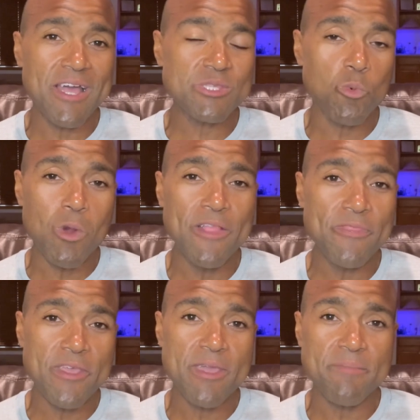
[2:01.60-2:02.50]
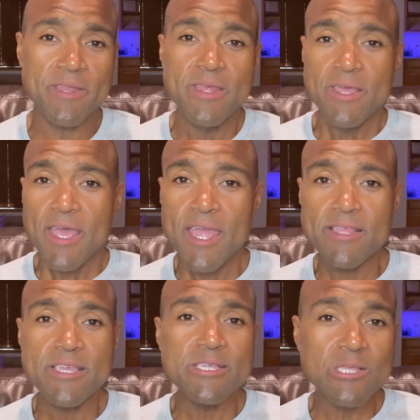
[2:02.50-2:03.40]
that's one thing. But
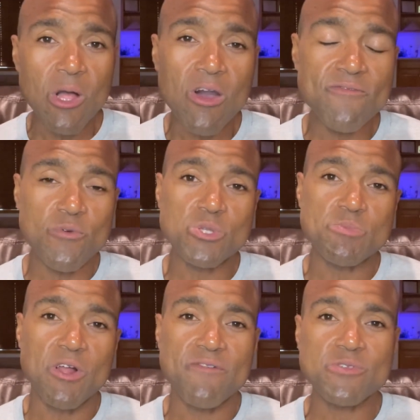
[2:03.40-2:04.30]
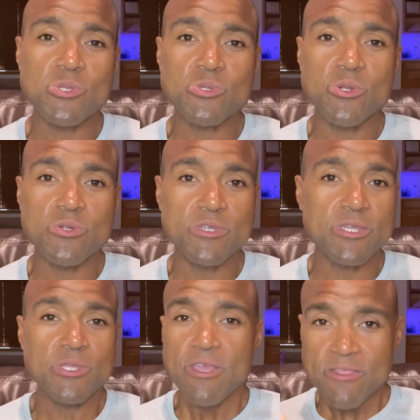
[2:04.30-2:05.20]
hey, these law enforcement officers are
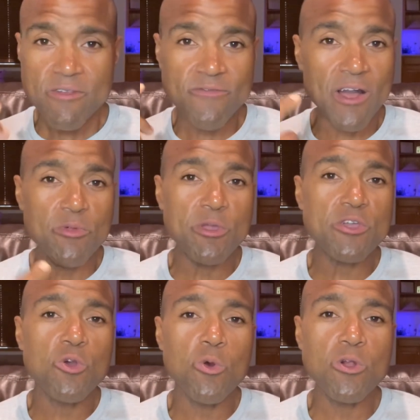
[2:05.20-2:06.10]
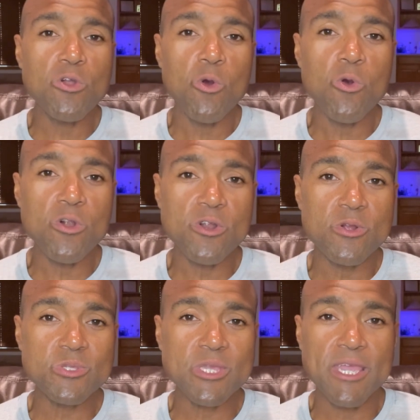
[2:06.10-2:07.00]
just, they're following court
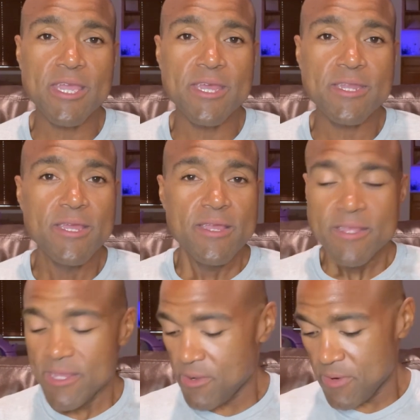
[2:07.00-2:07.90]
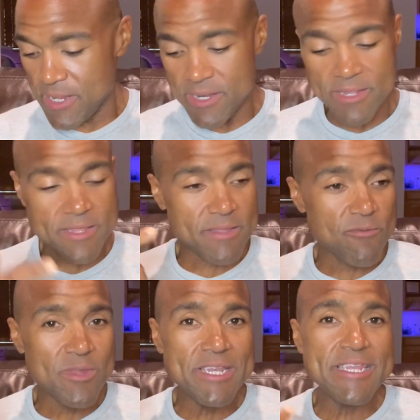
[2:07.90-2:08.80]
orders. And you know what?
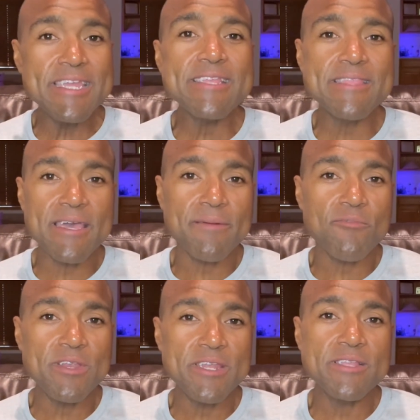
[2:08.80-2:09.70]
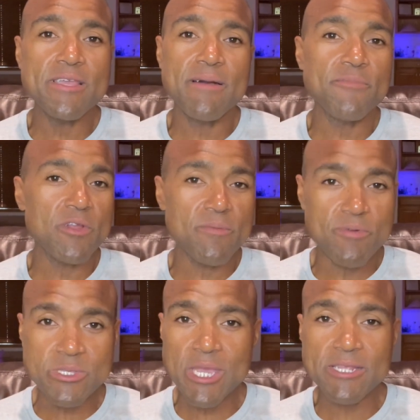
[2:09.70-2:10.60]
We need them. We need them. They're
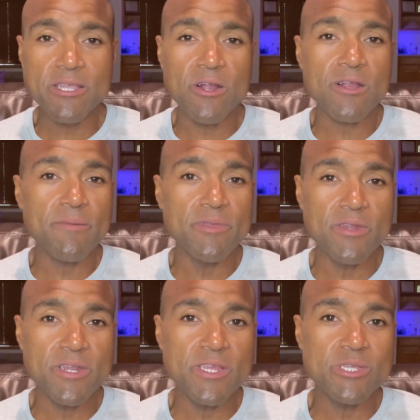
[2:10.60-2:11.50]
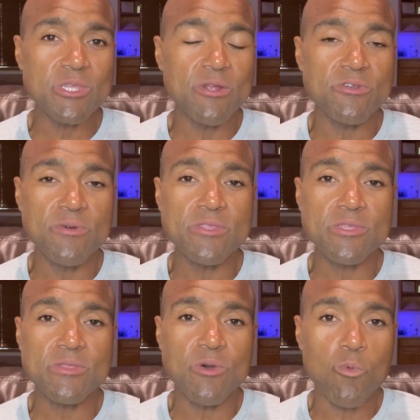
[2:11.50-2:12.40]
protecting our communities. They're doing
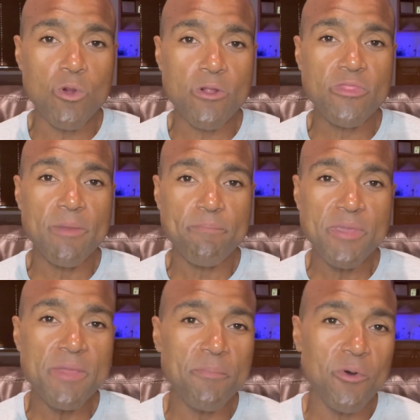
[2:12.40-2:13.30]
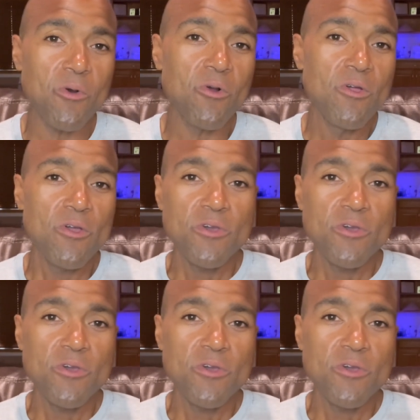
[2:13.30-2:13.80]
the, the work that people,